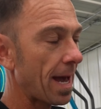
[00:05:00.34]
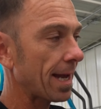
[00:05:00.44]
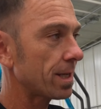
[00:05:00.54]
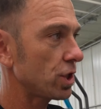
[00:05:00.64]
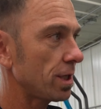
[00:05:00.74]

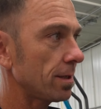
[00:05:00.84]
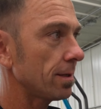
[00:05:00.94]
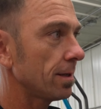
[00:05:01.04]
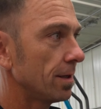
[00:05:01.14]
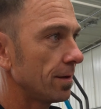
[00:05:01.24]
packaging
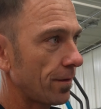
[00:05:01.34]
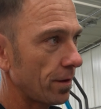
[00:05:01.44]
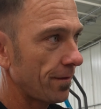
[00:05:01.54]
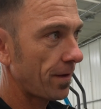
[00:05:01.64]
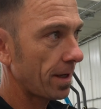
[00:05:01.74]
for
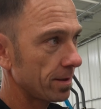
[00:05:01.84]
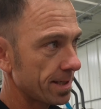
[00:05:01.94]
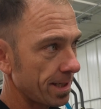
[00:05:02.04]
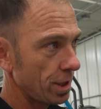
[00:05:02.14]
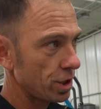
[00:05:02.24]
the final
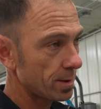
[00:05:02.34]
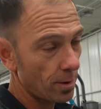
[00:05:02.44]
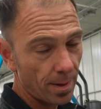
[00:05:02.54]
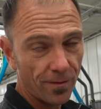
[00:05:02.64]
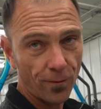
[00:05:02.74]
stages
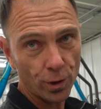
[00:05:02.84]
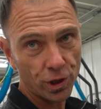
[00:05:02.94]
right before